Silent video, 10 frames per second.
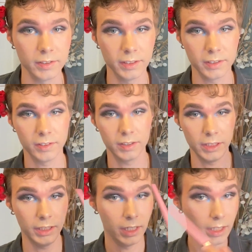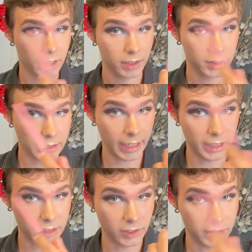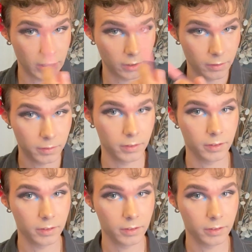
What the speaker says: This is the stage and center.